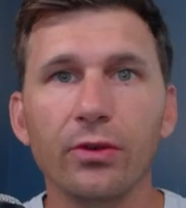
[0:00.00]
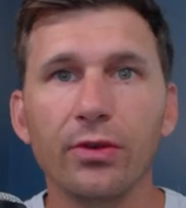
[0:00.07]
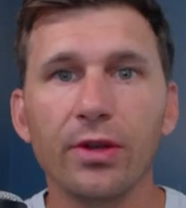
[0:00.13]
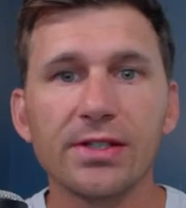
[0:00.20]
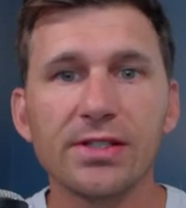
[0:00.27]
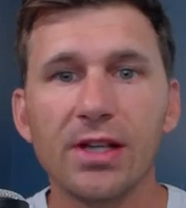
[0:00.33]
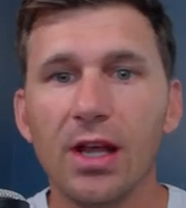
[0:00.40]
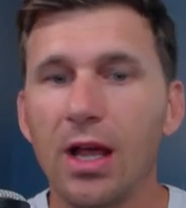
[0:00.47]

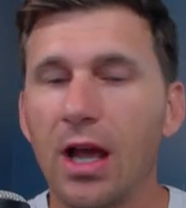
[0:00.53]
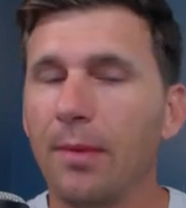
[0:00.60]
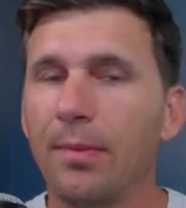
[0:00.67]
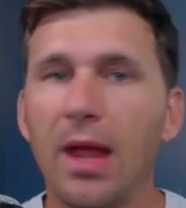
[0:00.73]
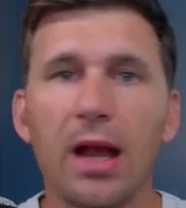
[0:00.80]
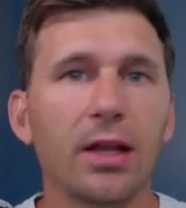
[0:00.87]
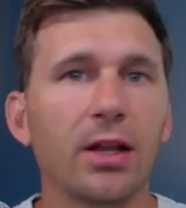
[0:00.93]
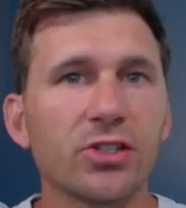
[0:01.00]
this. I'm
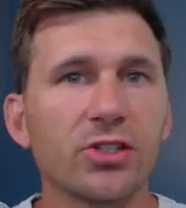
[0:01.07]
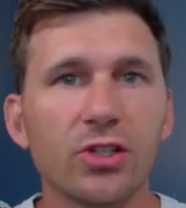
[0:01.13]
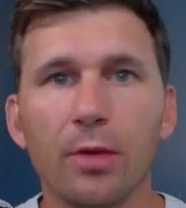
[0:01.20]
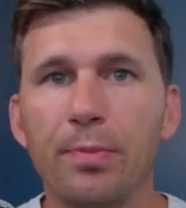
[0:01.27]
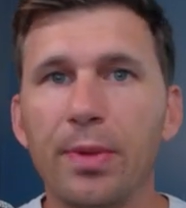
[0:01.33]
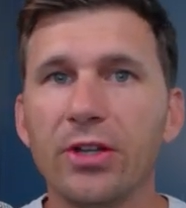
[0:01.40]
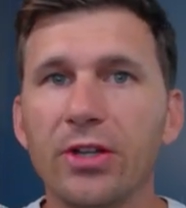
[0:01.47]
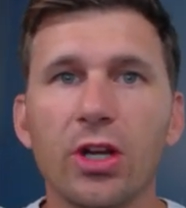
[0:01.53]
not going to start
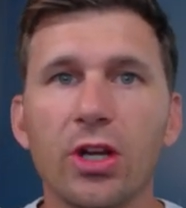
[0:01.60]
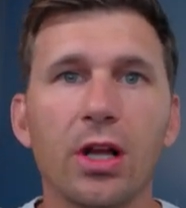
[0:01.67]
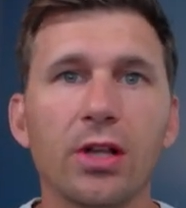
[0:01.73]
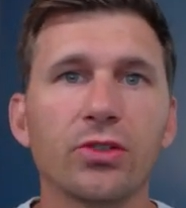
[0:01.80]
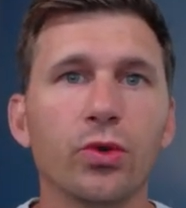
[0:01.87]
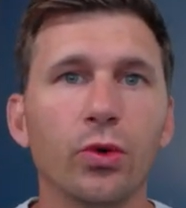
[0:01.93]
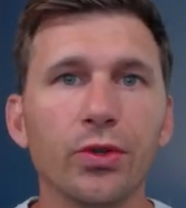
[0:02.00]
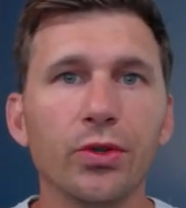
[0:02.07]
pitching on
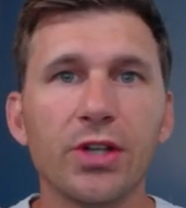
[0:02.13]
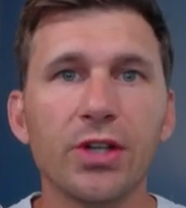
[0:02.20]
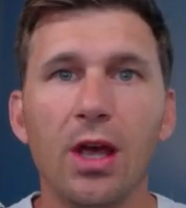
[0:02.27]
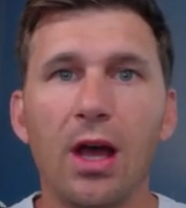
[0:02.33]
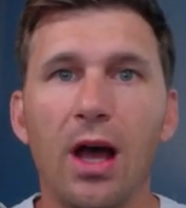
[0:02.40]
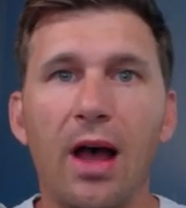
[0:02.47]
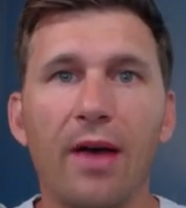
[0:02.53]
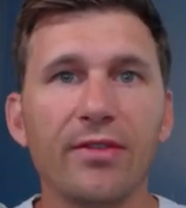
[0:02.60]
tools.
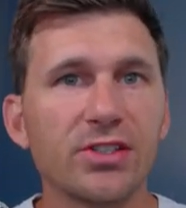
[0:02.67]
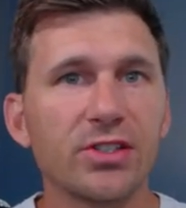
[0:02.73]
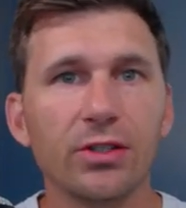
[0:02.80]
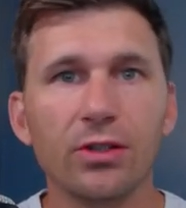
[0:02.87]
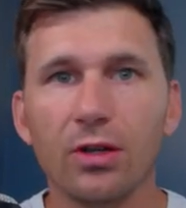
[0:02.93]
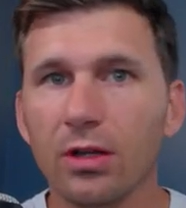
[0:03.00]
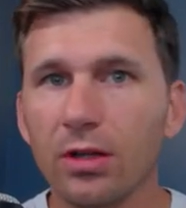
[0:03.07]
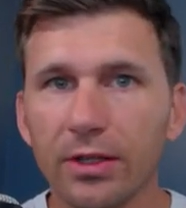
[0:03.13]
Obviously, you
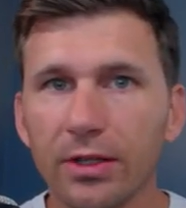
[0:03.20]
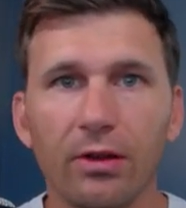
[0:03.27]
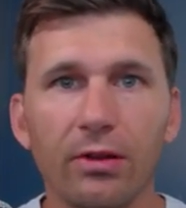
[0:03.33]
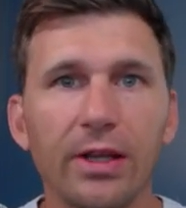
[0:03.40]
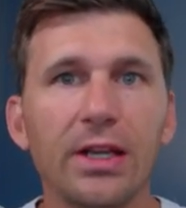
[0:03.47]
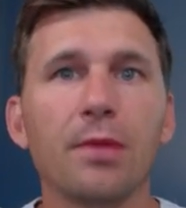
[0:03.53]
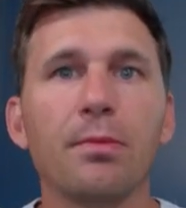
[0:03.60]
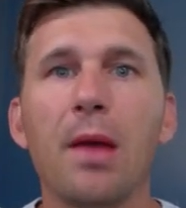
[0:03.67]
can click the
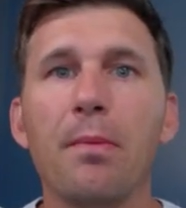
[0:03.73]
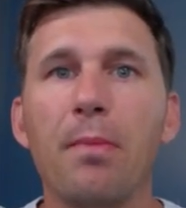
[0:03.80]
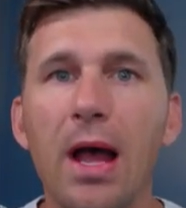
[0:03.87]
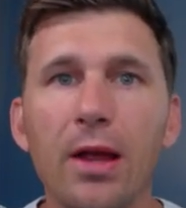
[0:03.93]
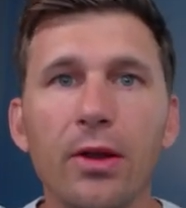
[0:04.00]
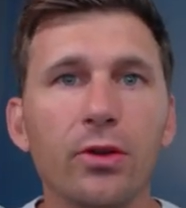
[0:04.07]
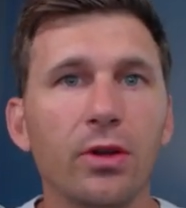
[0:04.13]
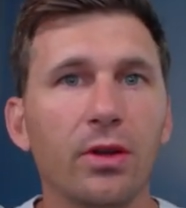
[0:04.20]
link in my
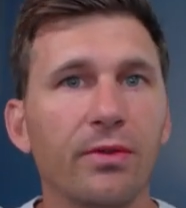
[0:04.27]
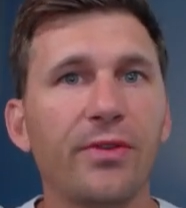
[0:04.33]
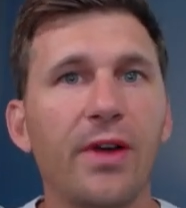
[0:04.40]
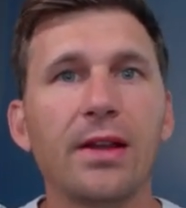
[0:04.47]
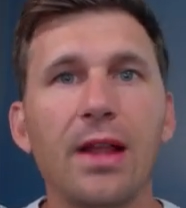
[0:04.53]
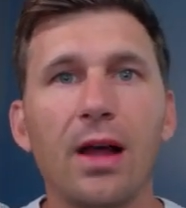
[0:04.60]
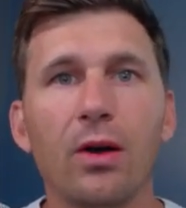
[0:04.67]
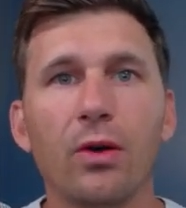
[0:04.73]
bio. You could
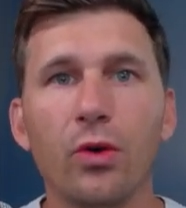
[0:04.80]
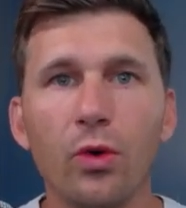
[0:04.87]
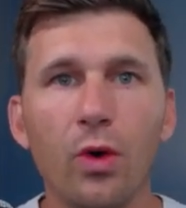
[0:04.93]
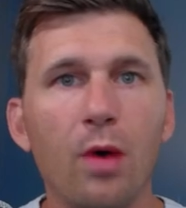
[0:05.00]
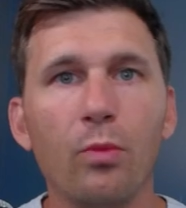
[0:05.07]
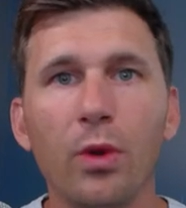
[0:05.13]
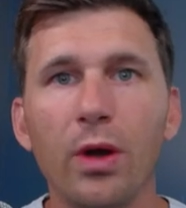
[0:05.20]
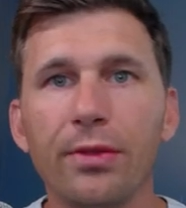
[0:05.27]
find out who
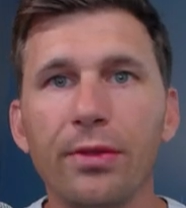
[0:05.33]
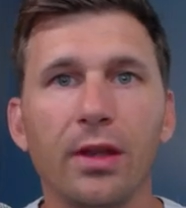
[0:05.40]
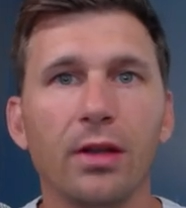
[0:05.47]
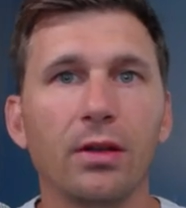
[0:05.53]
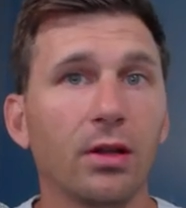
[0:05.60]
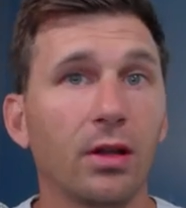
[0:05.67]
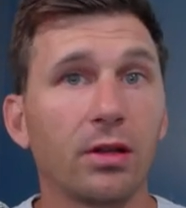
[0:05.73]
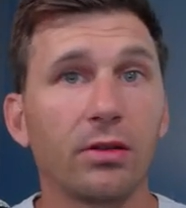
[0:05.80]
I'm with
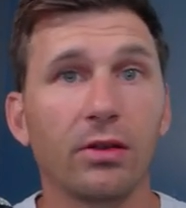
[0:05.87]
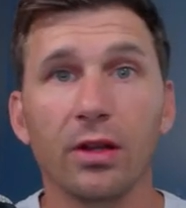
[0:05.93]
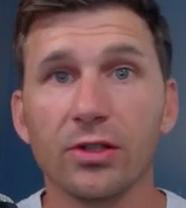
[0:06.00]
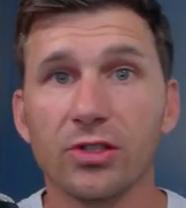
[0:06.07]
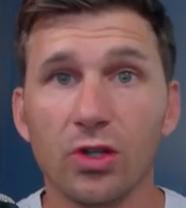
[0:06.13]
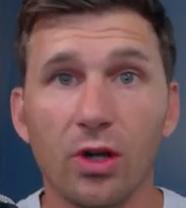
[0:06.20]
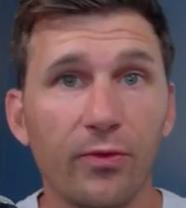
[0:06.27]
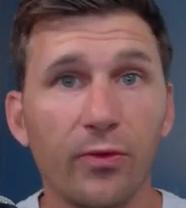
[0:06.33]
and the
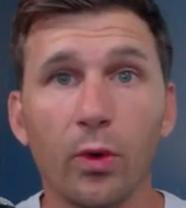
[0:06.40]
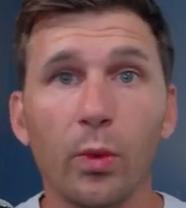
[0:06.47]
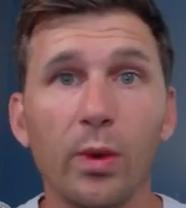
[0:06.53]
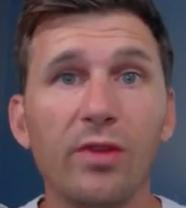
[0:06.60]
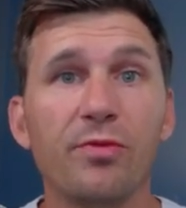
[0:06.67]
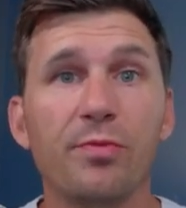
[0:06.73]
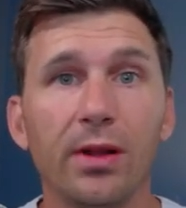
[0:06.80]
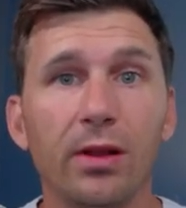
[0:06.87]
software
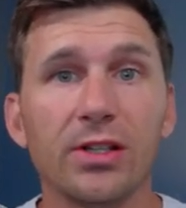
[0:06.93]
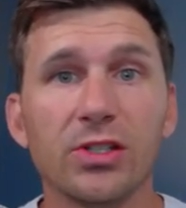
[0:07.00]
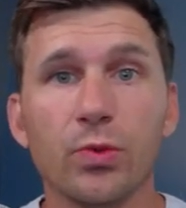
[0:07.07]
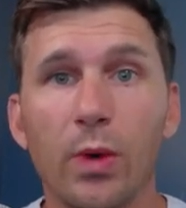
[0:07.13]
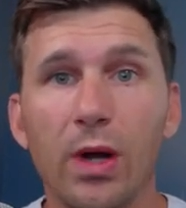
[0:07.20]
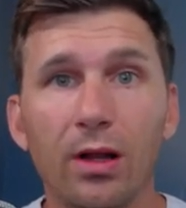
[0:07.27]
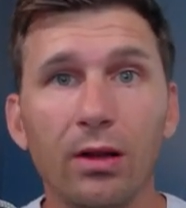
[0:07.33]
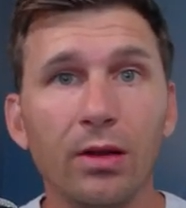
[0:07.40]
we've built as
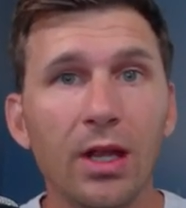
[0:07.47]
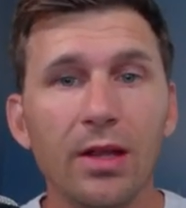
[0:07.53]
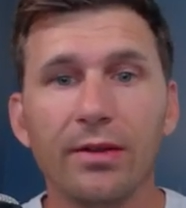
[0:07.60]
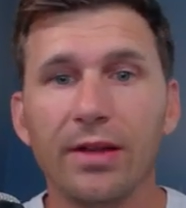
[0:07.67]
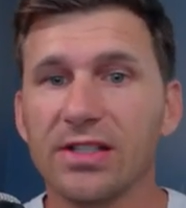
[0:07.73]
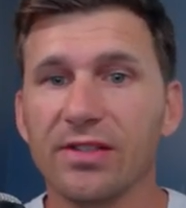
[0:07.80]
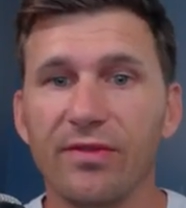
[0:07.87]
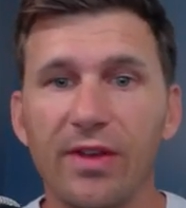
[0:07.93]
well.
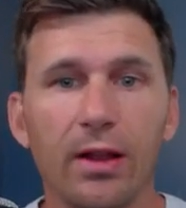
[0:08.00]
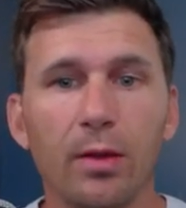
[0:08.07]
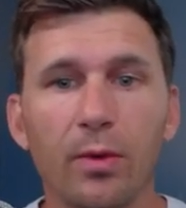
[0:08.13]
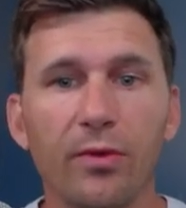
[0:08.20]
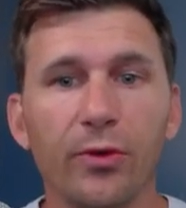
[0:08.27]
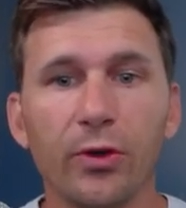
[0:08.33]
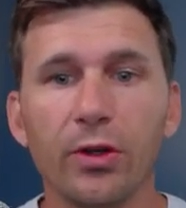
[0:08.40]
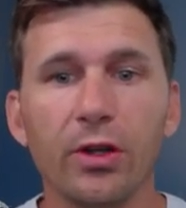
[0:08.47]
That's available
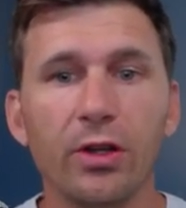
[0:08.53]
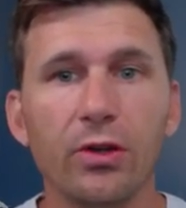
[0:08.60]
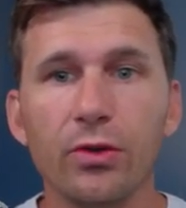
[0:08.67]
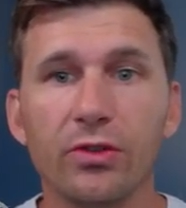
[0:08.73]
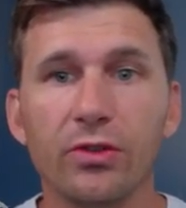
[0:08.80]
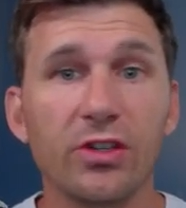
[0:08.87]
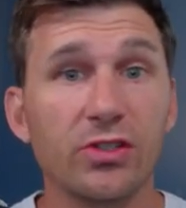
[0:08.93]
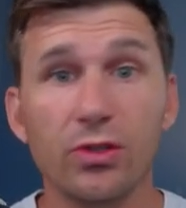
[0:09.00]
for you
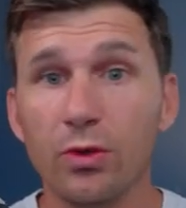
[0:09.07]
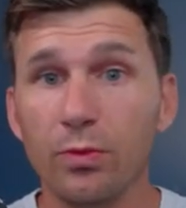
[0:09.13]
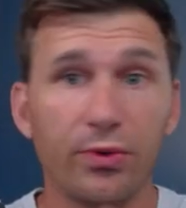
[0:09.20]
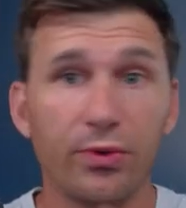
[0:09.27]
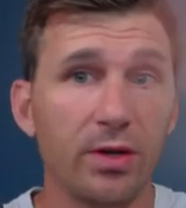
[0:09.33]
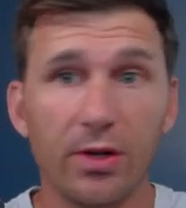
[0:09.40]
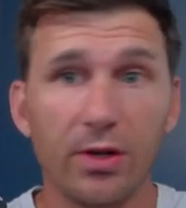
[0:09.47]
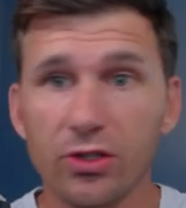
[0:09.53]
to do
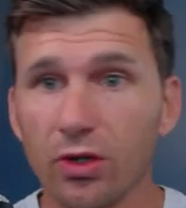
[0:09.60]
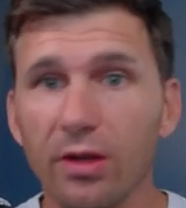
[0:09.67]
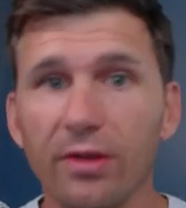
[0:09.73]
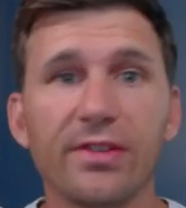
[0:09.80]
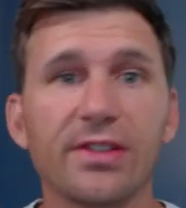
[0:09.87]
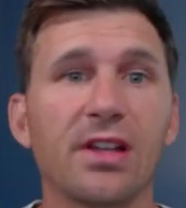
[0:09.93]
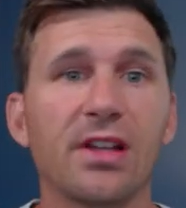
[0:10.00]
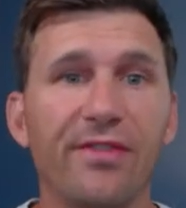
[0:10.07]
pretty much all of
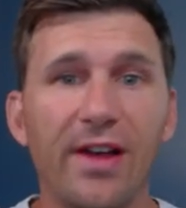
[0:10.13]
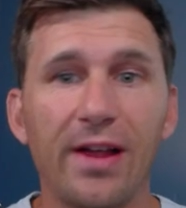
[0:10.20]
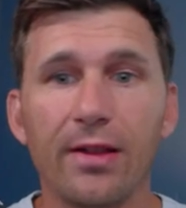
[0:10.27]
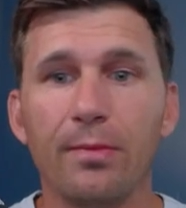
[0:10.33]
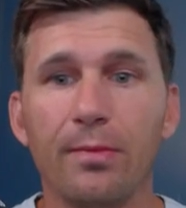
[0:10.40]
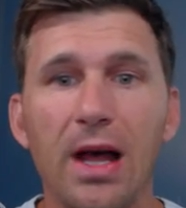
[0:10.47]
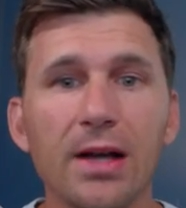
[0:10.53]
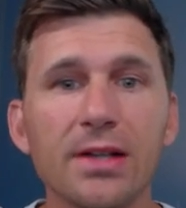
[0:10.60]
this stuff out of the
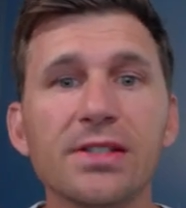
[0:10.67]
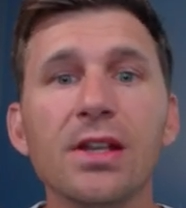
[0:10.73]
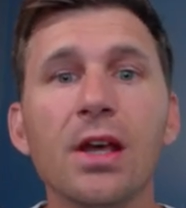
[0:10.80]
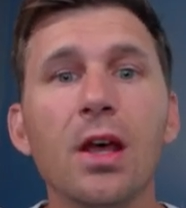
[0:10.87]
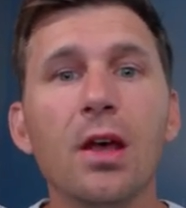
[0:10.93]
box.